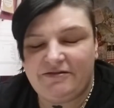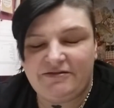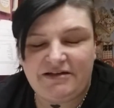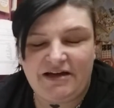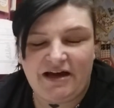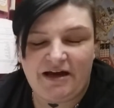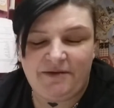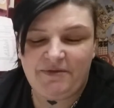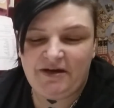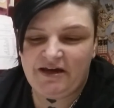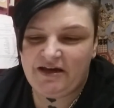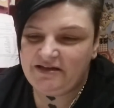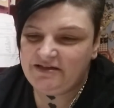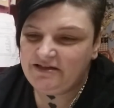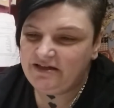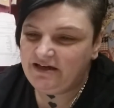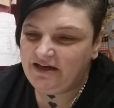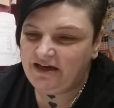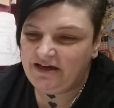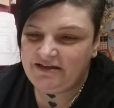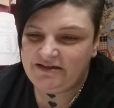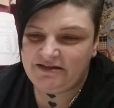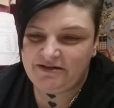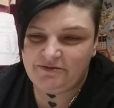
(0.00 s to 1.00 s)
Tammy is a
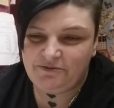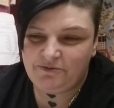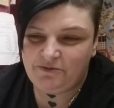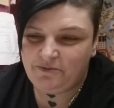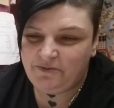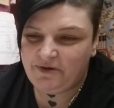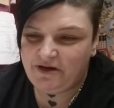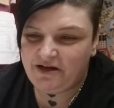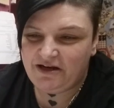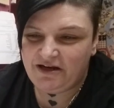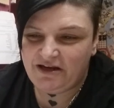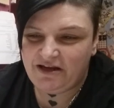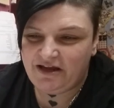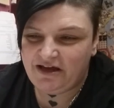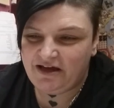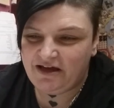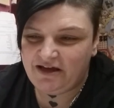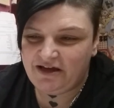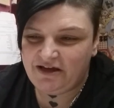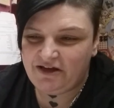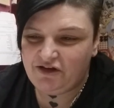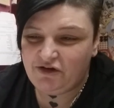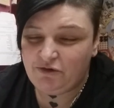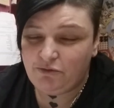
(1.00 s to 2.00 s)
kind of woman
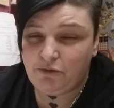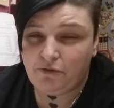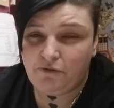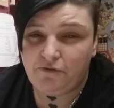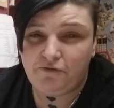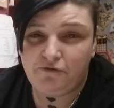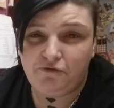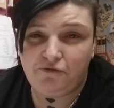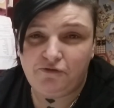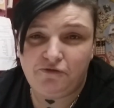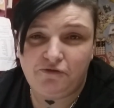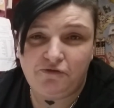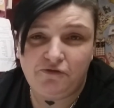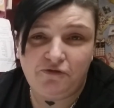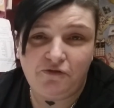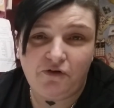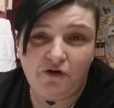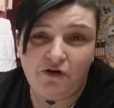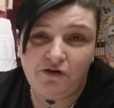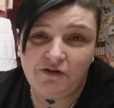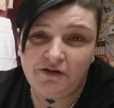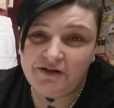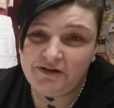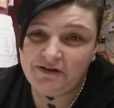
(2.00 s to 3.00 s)
that you will
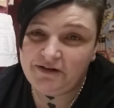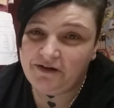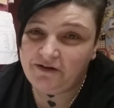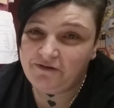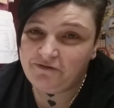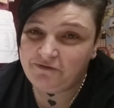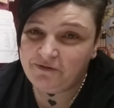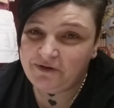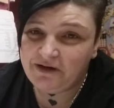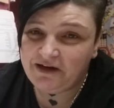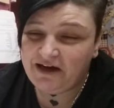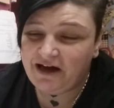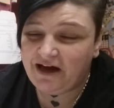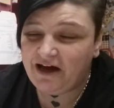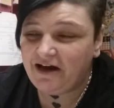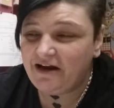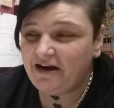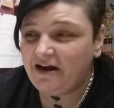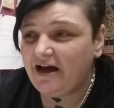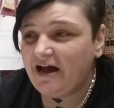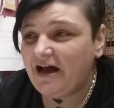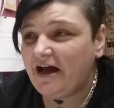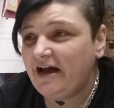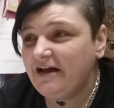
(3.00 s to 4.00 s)
fall in love with.
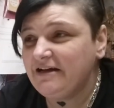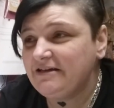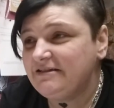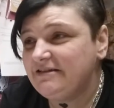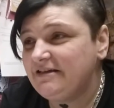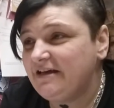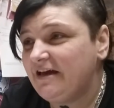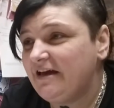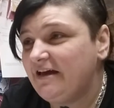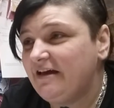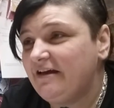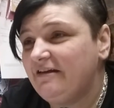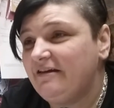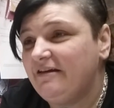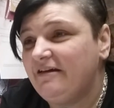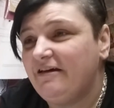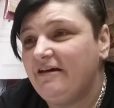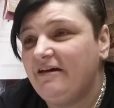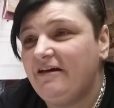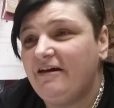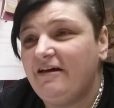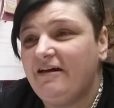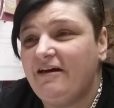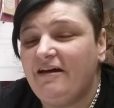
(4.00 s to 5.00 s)
Her accent,
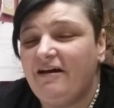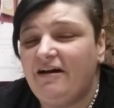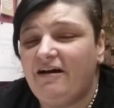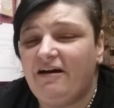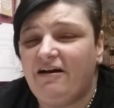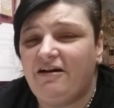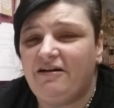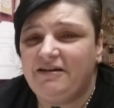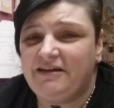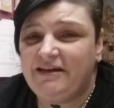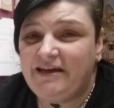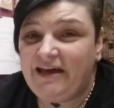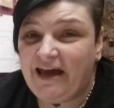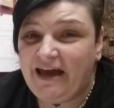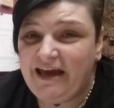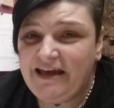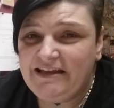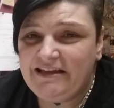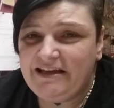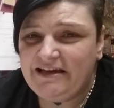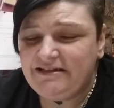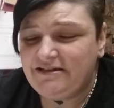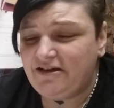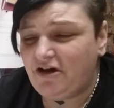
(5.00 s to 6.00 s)
her
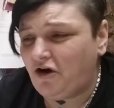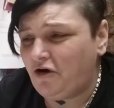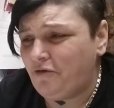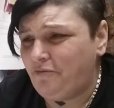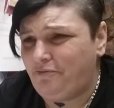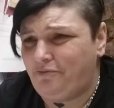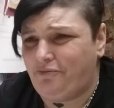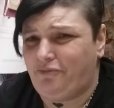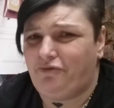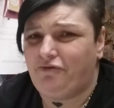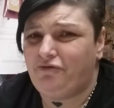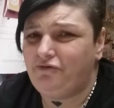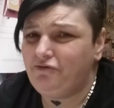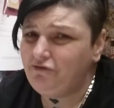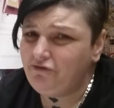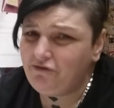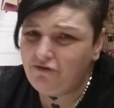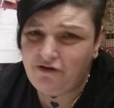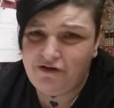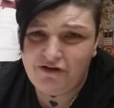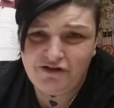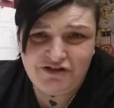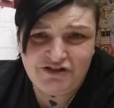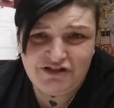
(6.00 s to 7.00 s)
kindness, her
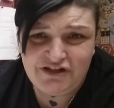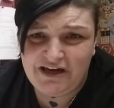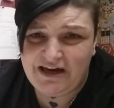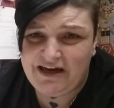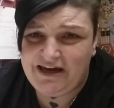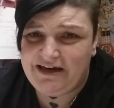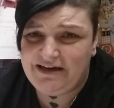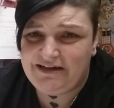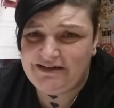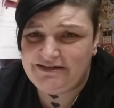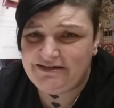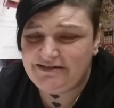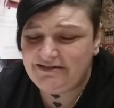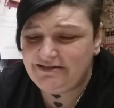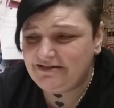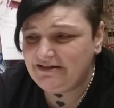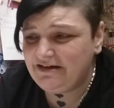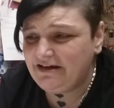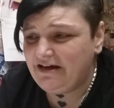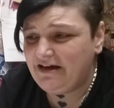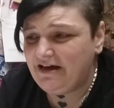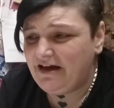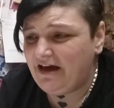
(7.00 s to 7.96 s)
projects.